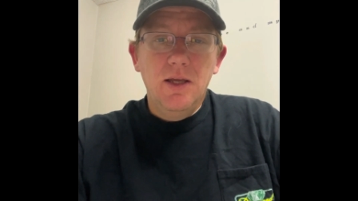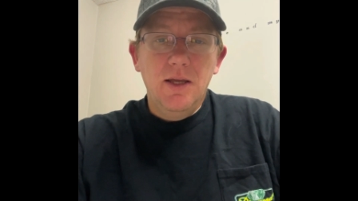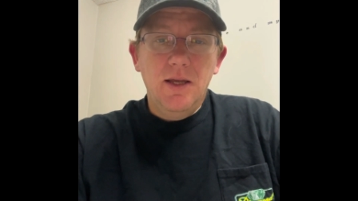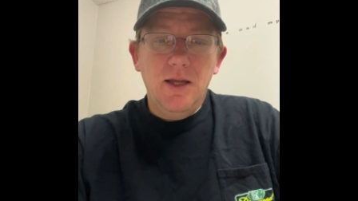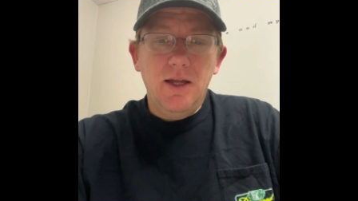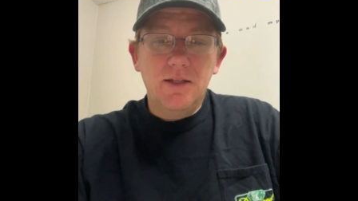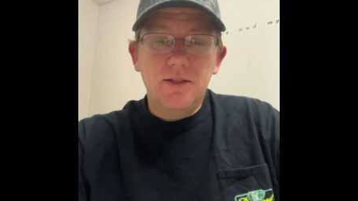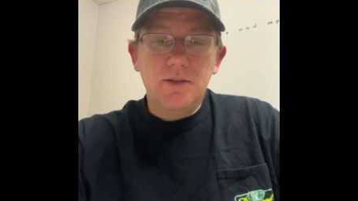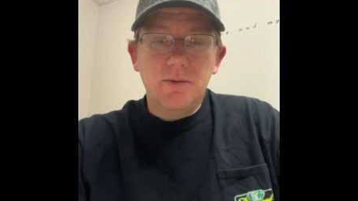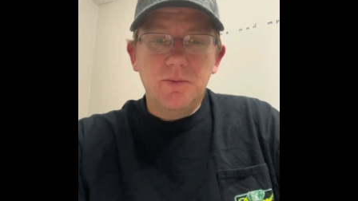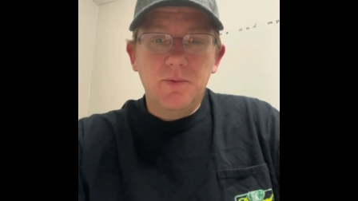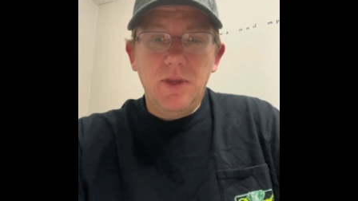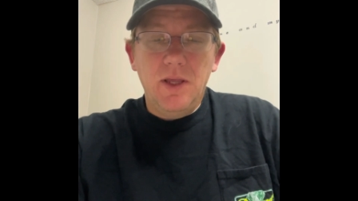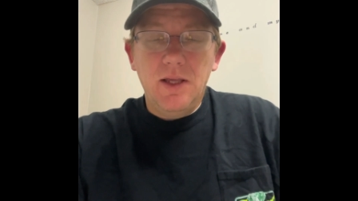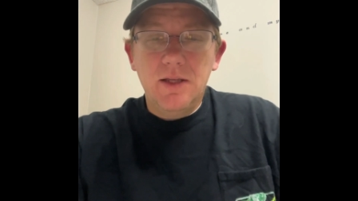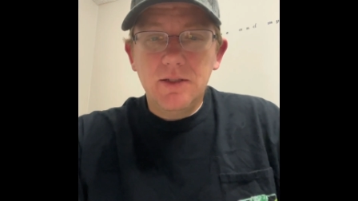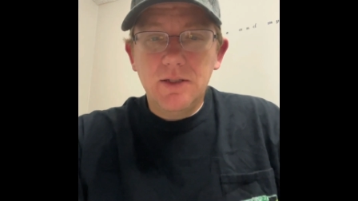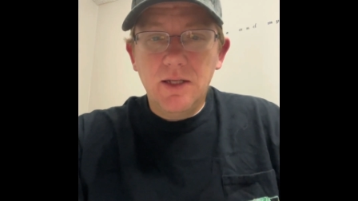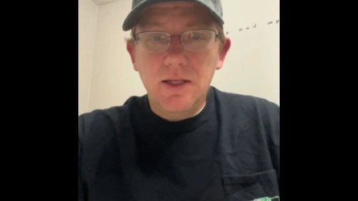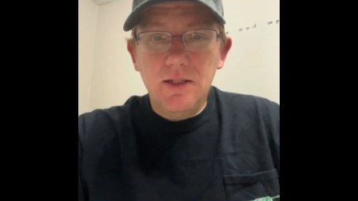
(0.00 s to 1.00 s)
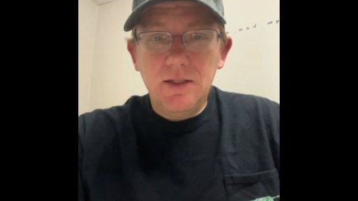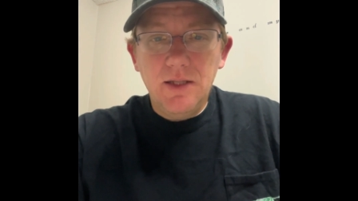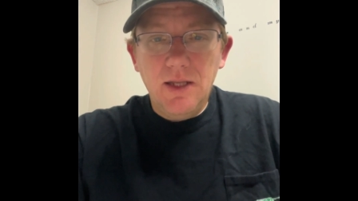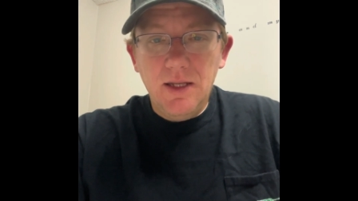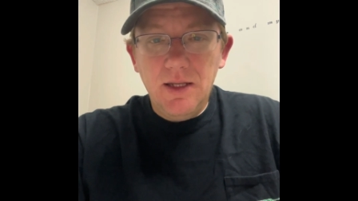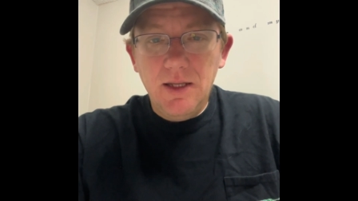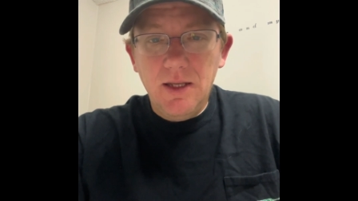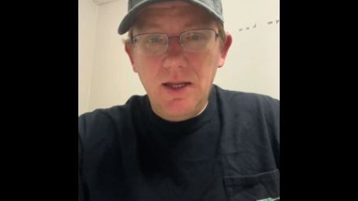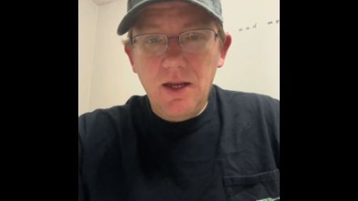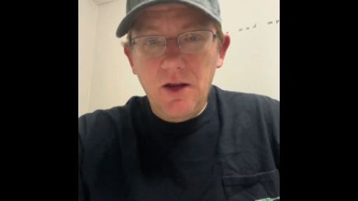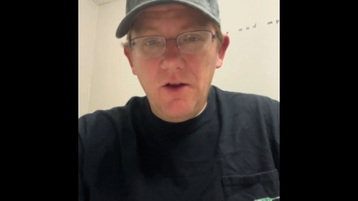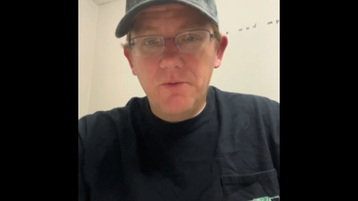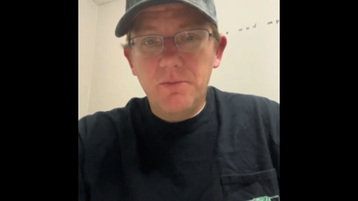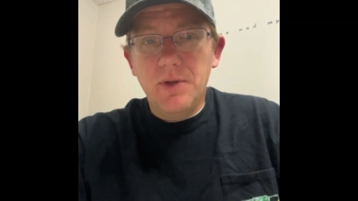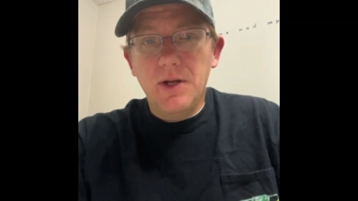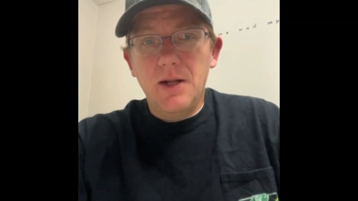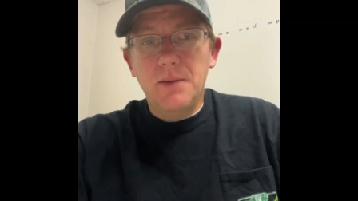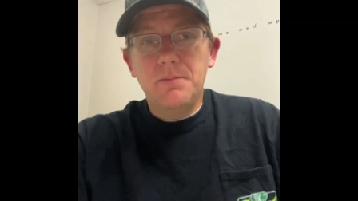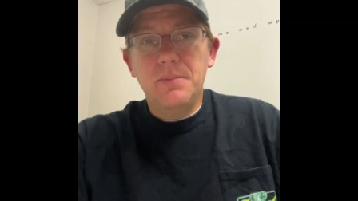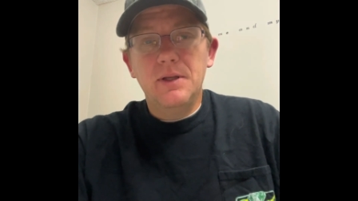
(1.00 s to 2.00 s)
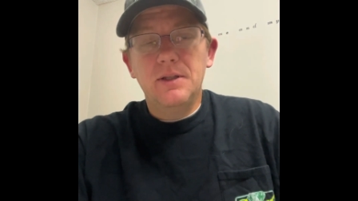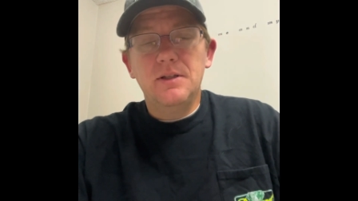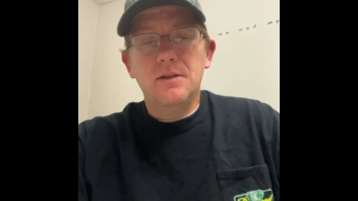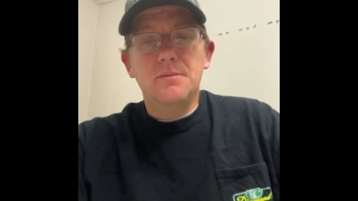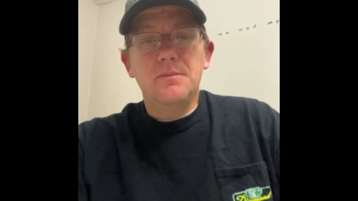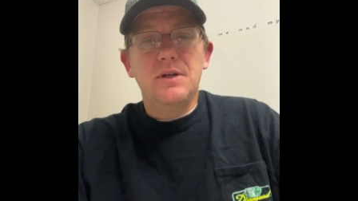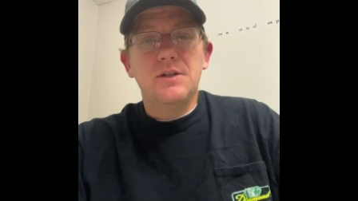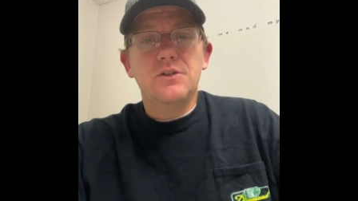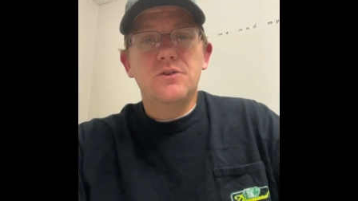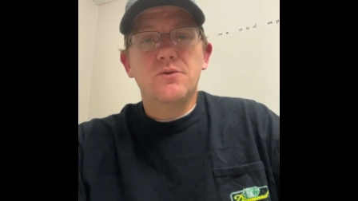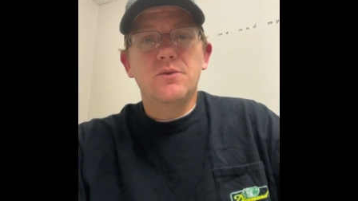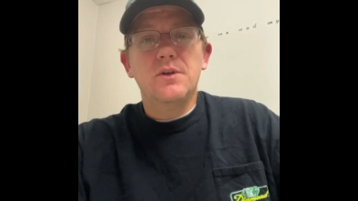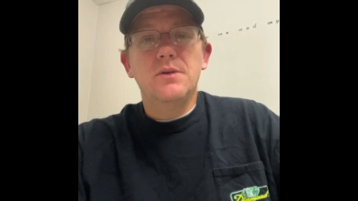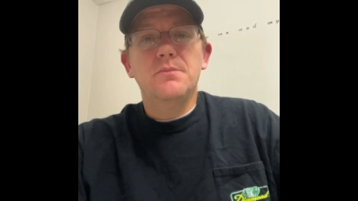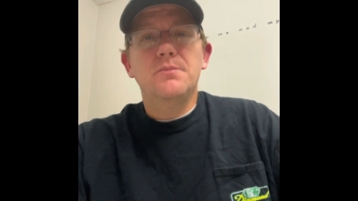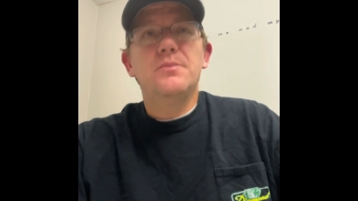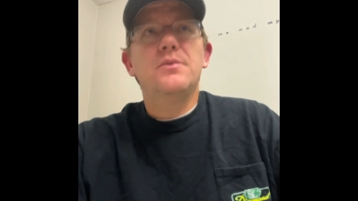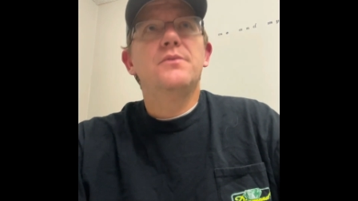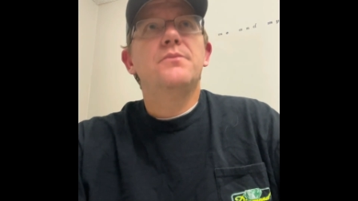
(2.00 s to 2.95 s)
Had some things to get taken care of, but I picked up my shrimp